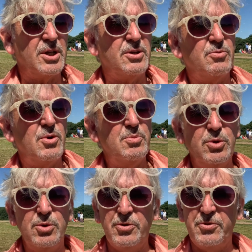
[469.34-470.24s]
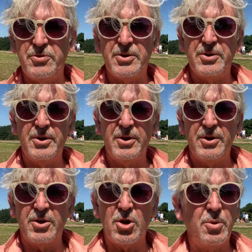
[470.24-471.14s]
removed
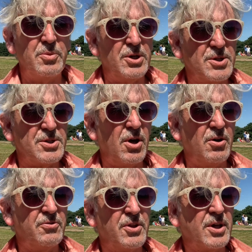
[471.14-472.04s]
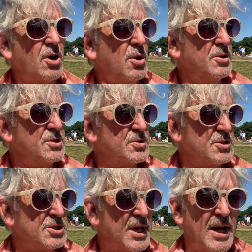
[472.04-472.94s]
commoners off the commons,
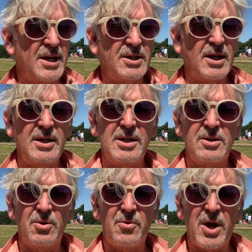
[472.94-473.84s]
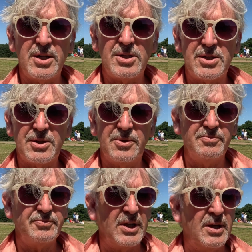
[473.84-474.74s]
which they had a legal right to.
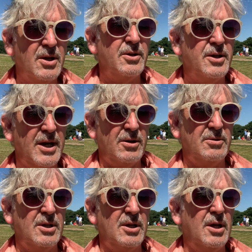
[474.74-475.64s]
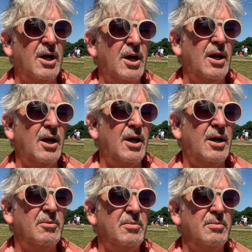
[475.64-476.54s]
Now,
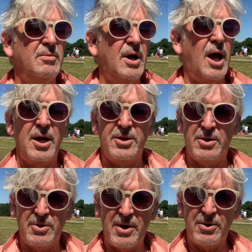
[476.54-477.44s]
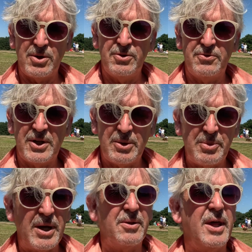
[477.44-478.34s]
I don't know how you feel
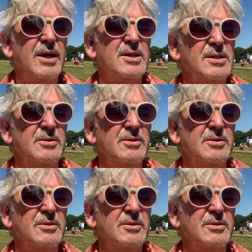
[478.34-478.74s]
about that.